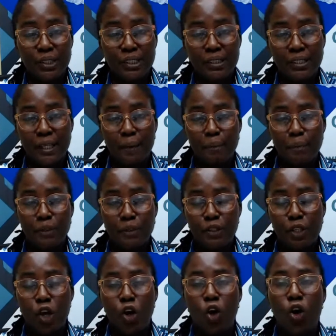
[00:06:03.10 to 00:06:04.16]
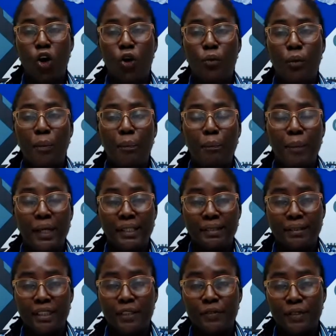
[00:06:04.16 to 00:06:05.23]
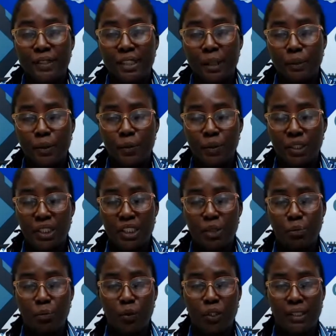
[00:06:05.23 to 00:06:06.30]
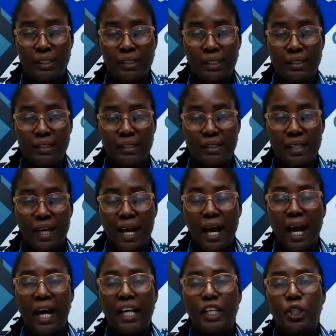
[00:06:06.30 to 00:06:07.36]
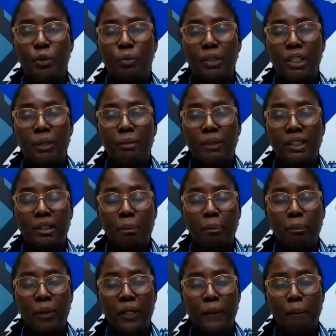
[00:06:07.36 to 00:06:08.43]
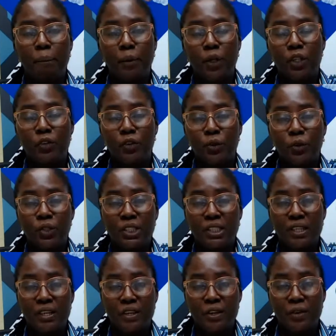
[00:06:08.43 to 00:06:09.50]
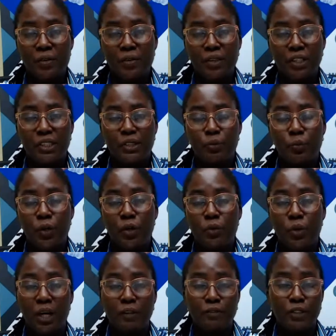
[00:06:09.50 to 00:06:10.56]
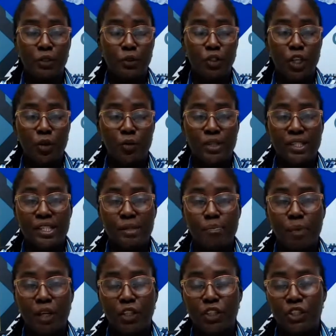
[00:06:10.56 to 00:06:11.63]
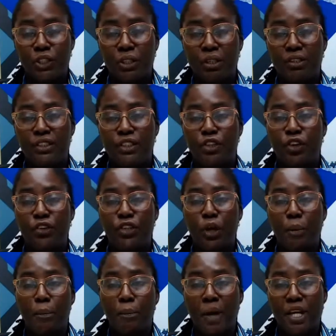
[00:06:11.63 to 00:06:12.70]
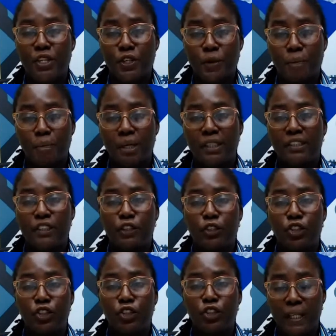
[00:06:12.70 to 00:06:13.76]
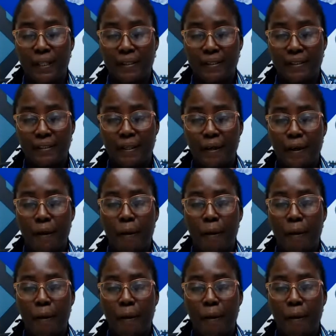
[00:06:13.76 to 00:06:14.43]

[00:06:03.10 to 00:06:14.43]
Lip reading: steps or repetitive steps within the process. And you'll be able to pinpoint those areas where you have to do your inspections or your measurements or checks